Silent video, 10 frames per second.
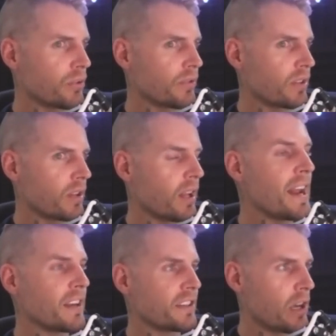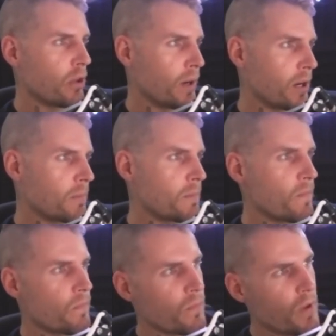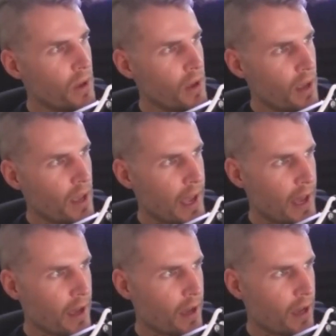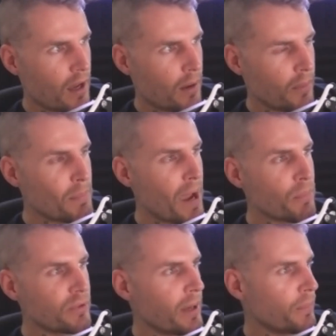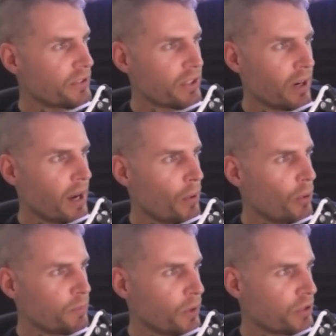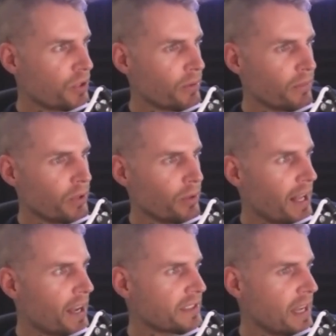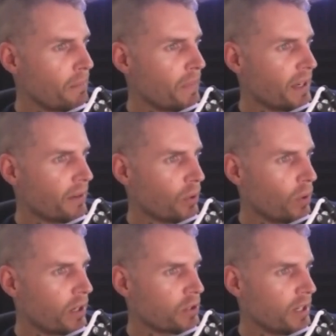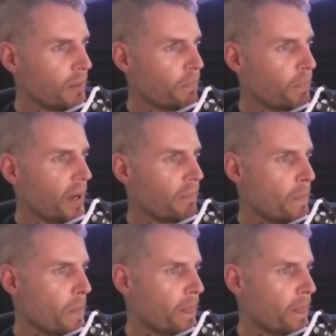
Client Accelerator, by Mike Boutemple. Sorry, I've always butchered your last name, Mike, if you're watching it. But